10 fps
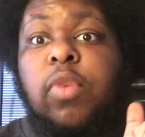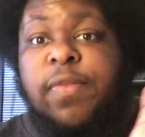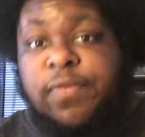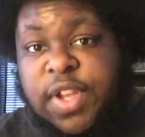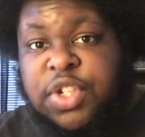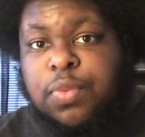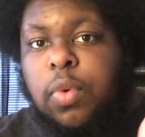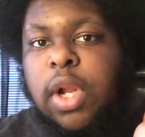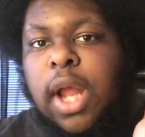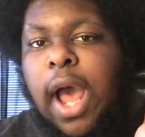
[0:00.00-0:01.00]
With this
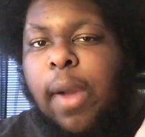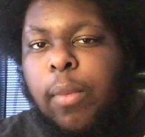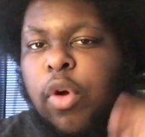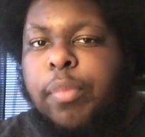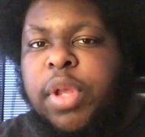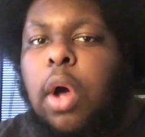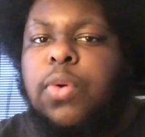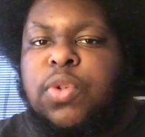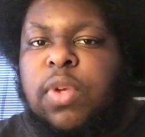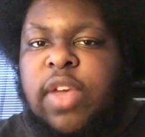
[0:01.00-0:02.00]
one, I will be
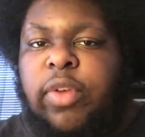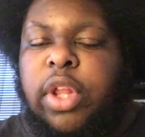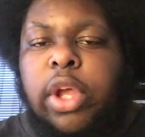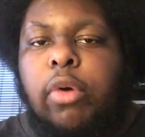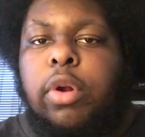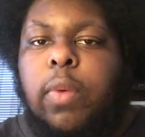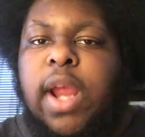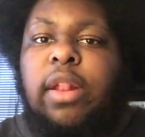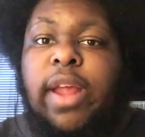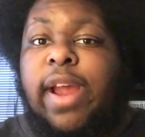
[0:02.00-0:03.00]
also giving the code
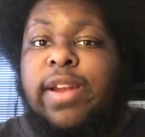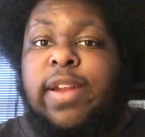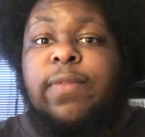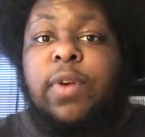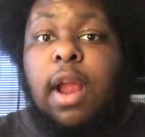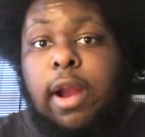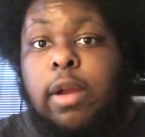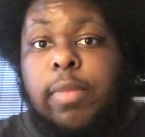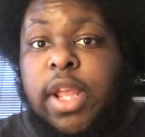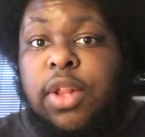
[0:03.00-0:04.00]
away like I did for
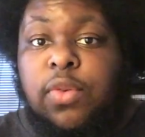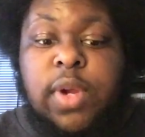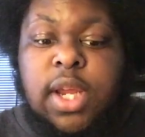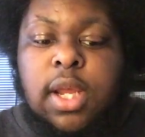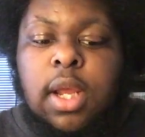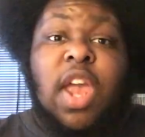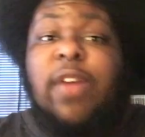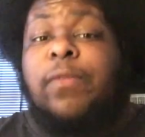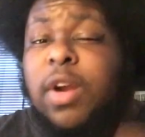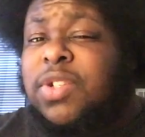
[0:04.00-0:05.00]
Iron Man 3.
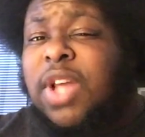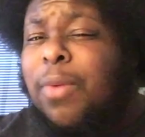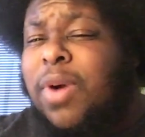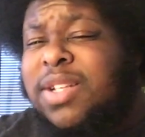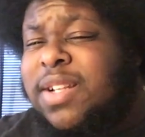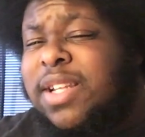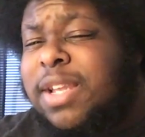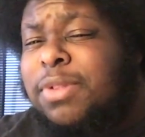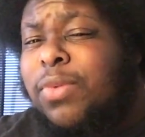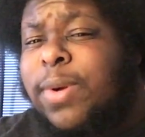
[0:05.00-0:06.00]
At first, I was going to
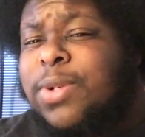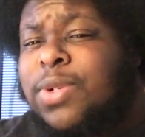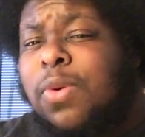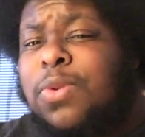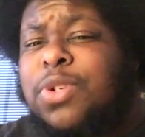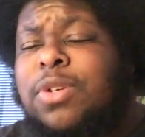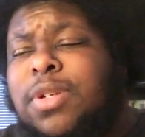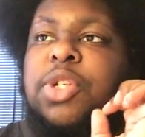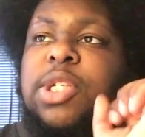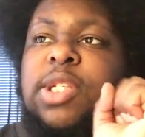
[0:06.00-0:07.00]
keep the Winter
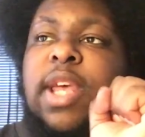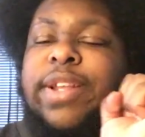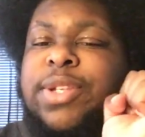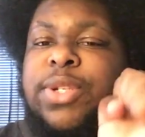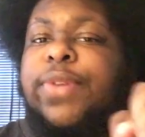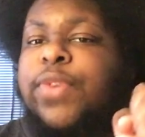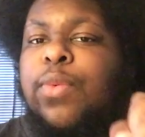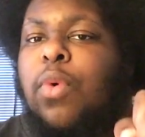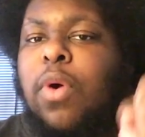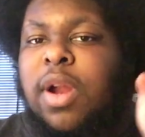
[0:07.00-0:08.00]
Soldier, just like Civil
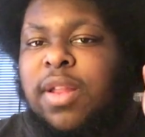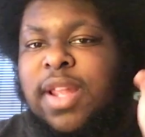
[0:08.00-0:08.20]
War.